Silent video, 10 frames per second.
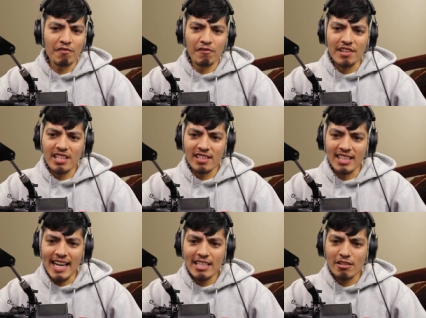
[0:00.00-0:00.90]
freak of
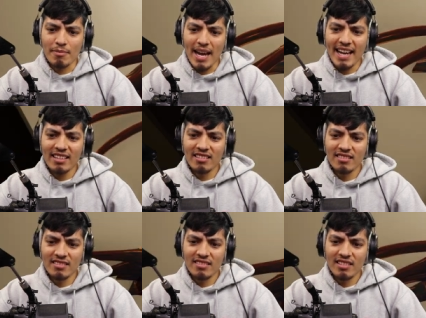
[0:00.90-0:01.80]
nature, man.
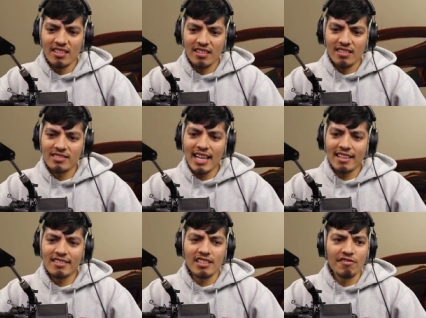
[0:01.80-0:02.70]
Does
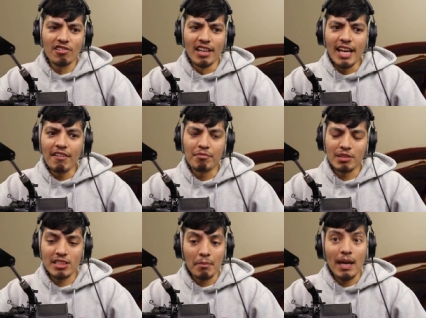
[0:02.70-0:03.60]
not deserve to live,
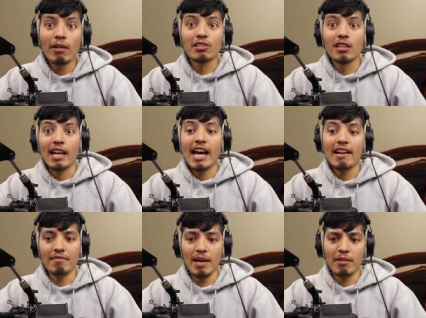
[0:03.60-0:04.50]
but somehow it's
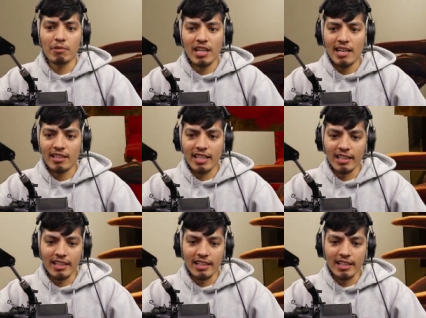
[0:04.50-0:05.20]
alive, man. We gotta kill